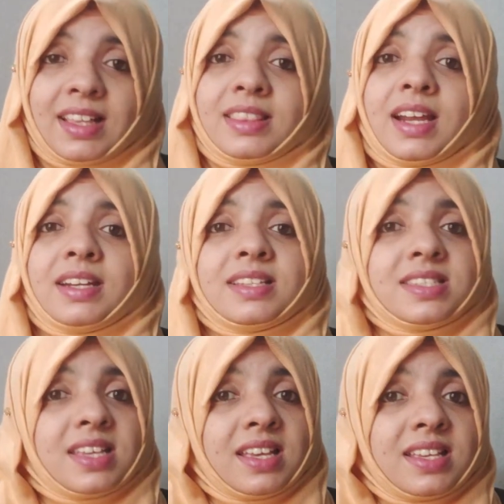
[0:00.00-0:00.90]
That
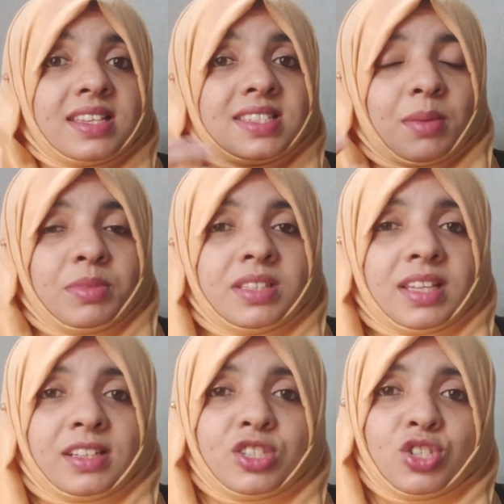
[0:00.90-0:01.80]
is something
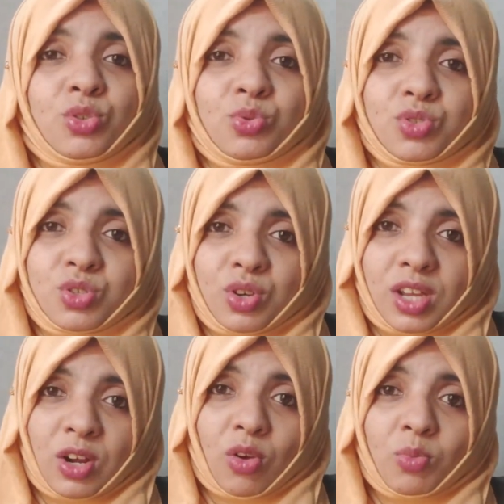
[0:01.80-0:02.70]
that is used
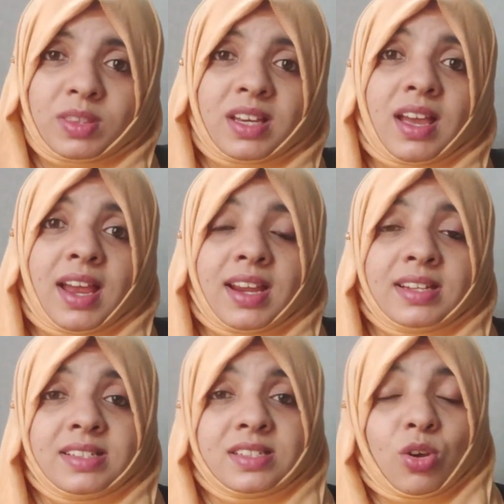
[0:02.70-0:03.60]
along with the
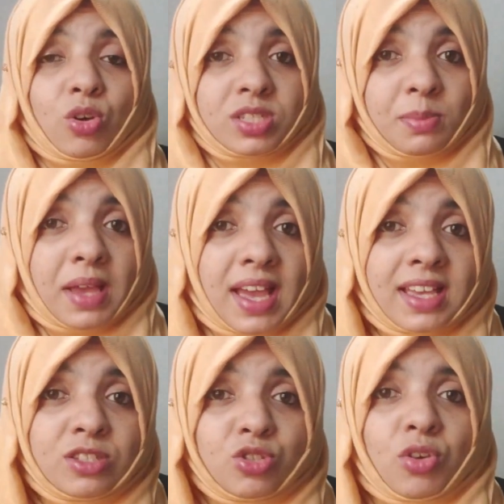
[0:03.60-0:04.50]
hands or some
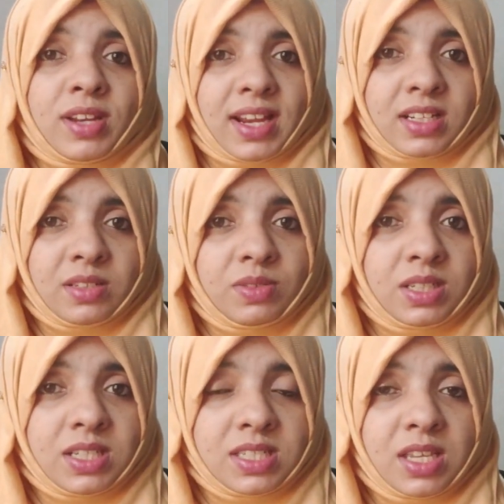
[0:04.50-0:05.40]
hands-on
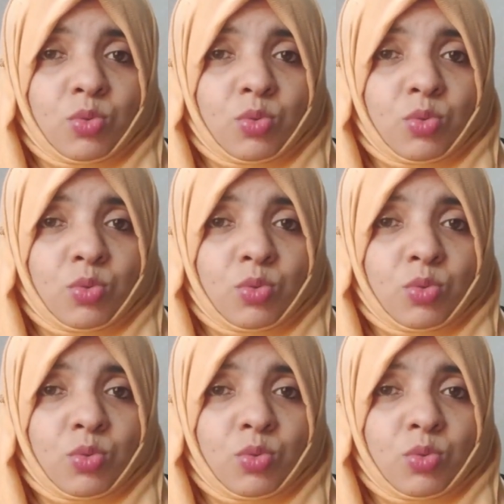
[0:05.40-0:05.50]
activities.